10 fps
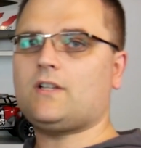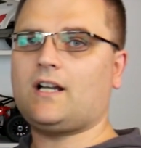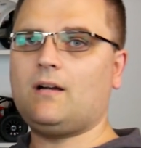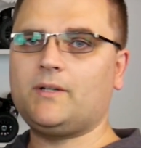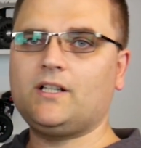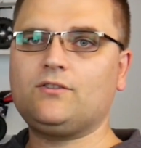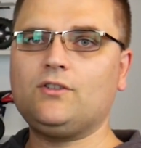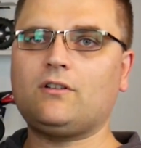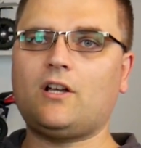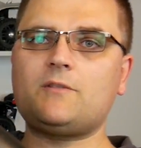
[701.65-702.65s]
I can't bring it
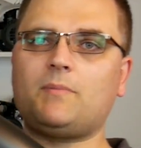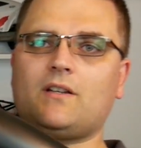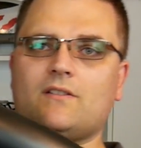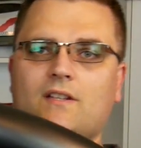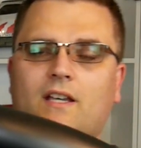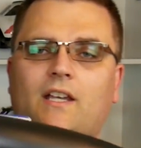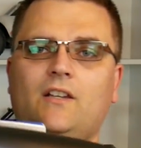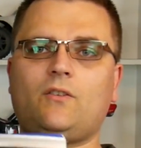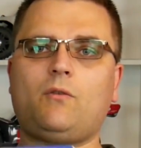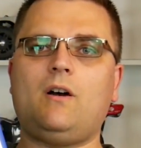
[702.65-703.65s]
too close because it
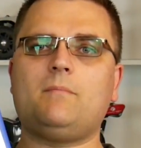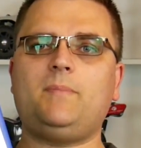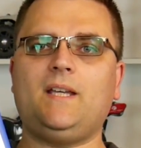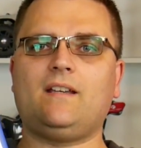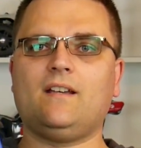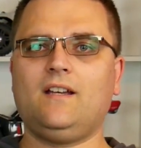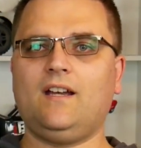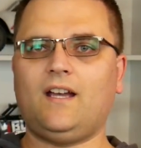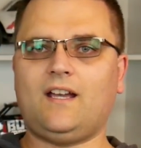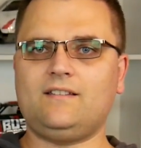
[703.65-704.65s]
is quite big,
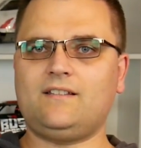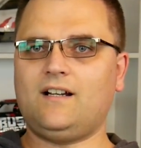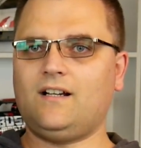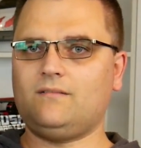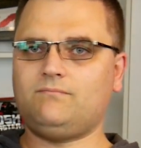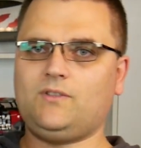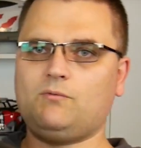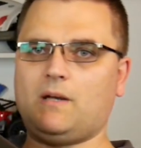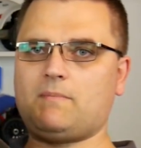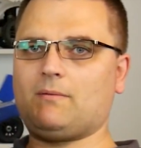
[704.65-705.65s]
and you
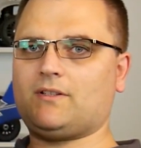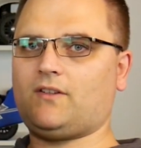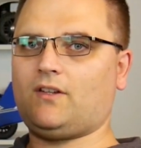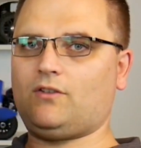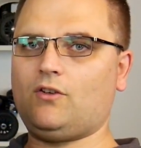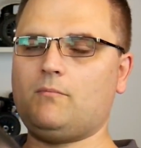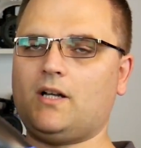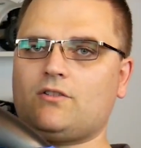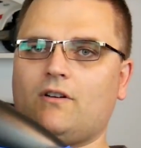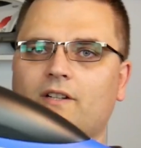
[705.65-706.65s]
won't be able to see too
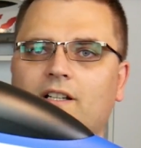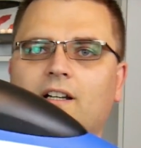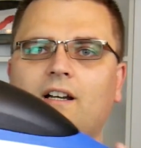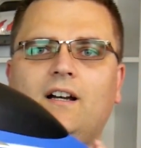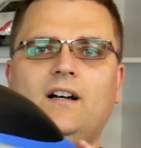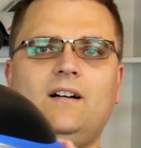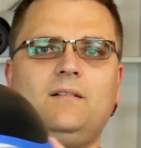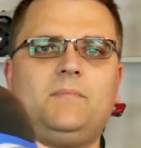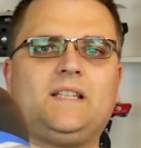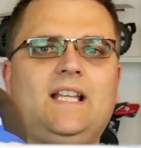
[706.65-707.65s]
much of it.
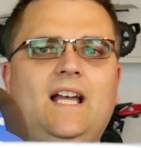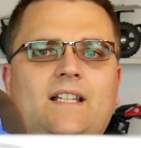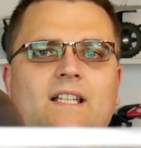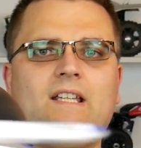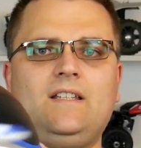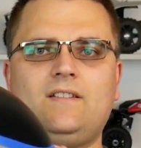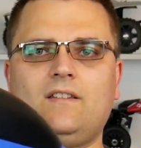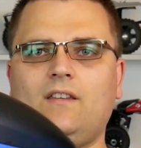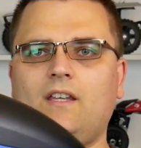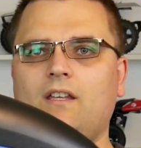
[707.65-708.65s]
But that is
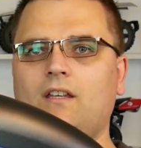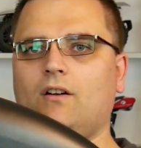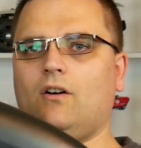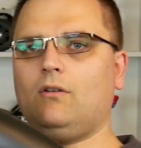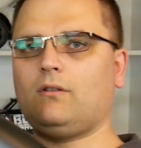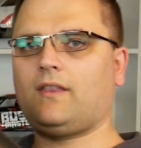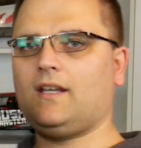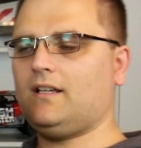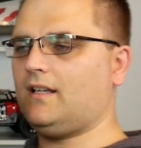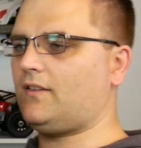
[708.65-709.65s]
the whole
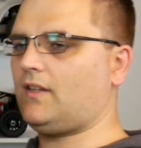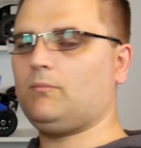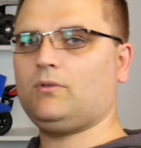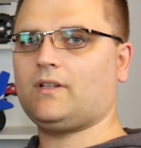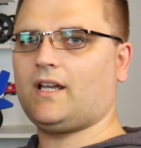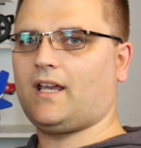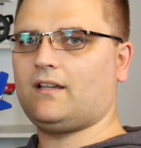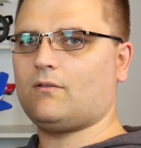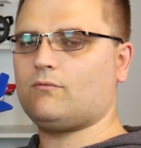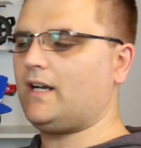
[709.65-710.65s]
thing assembled
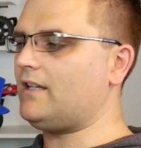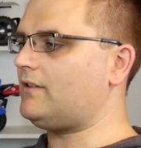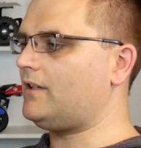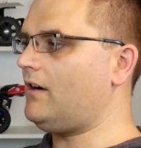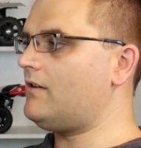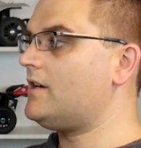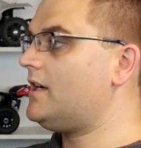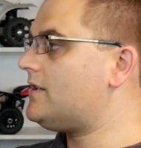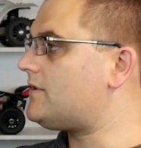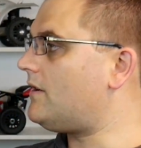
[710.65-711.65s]
and ready to go.
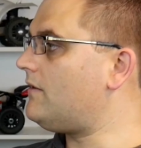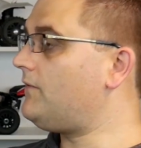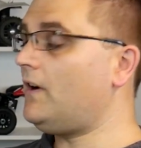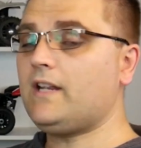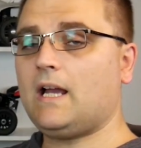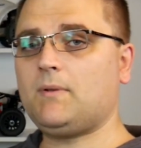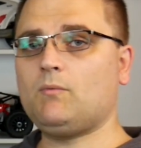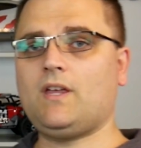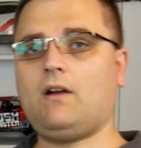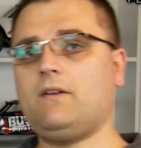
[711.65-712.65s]
So very happy
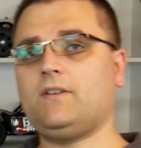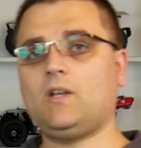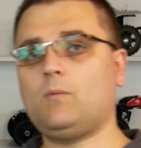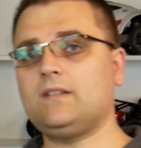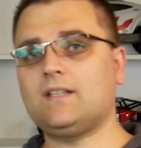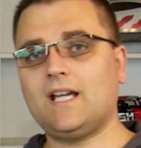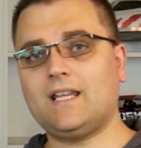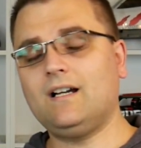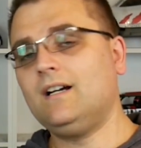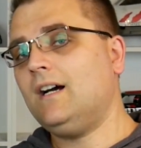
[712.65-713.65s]
with how everything went
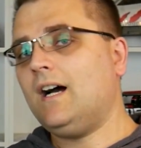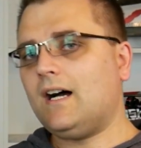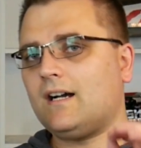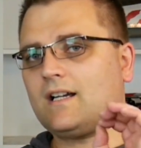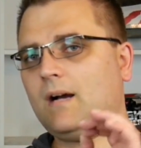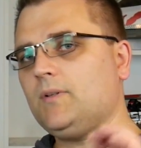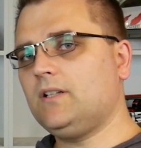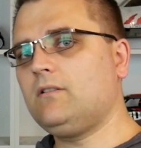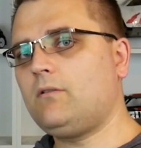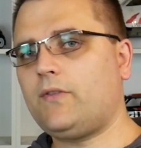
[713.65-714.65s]
together. A couple
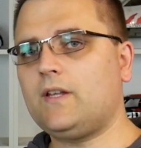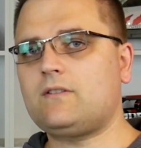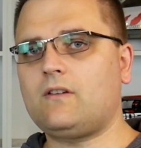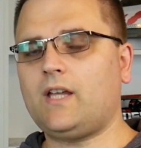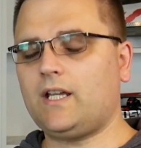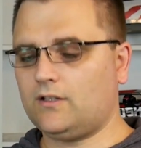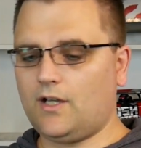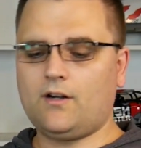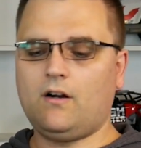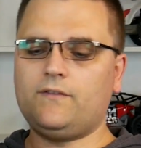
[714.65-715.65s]
of little things to take
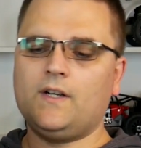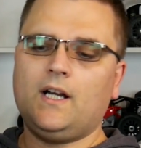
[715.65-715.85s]
note of.